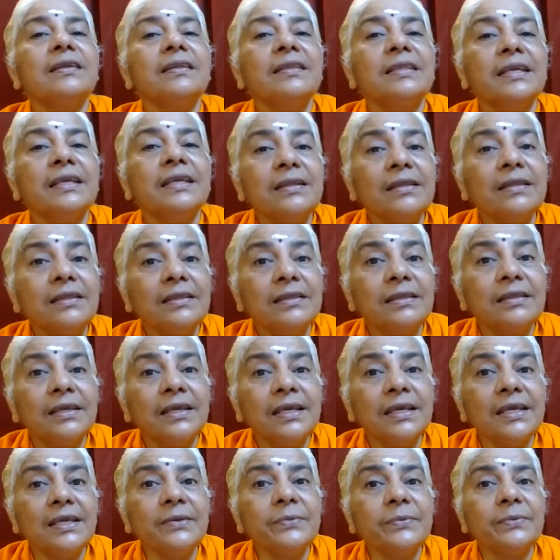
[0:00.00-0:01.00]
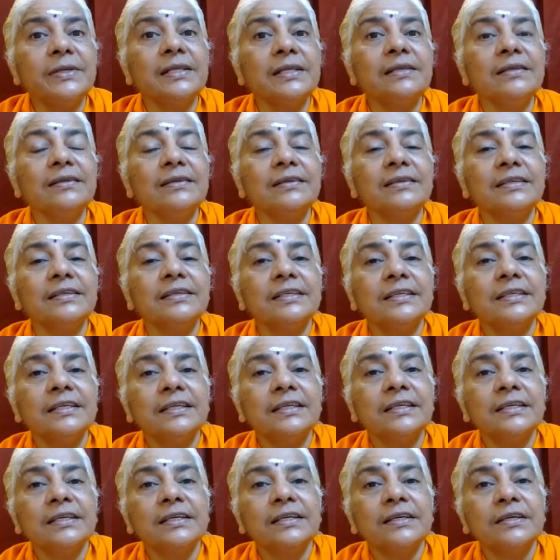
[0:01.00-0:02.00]
then they will
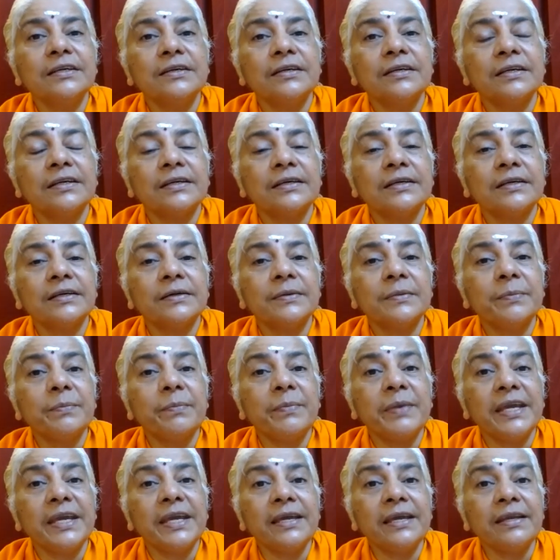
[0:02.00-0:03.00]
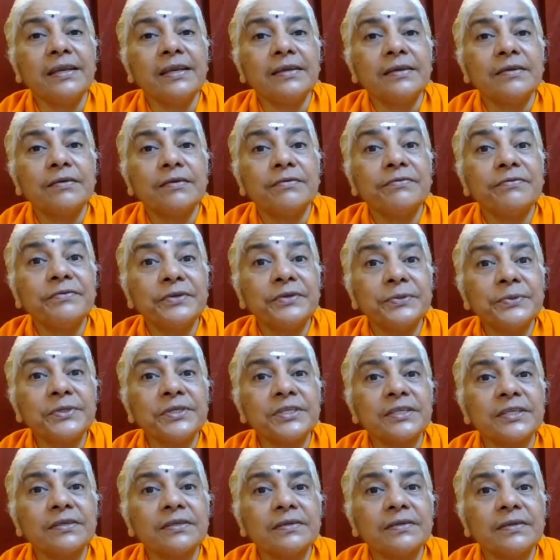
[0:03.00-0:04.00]
uh, bear
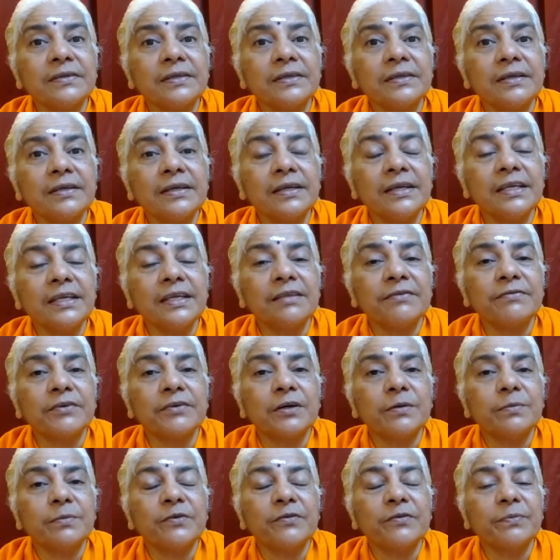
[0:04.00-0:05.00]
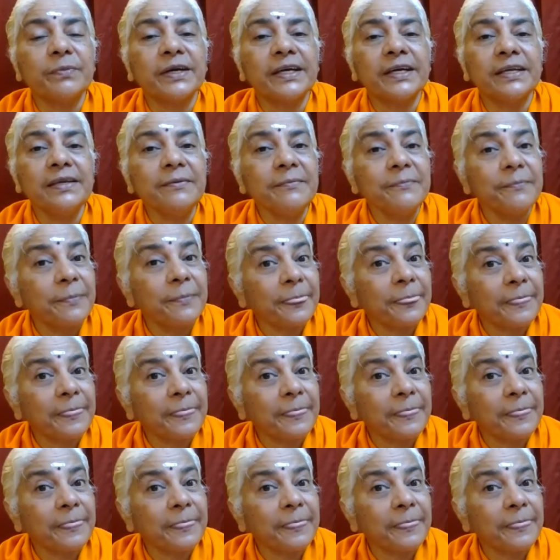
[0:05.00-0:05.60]
fruit in the form of my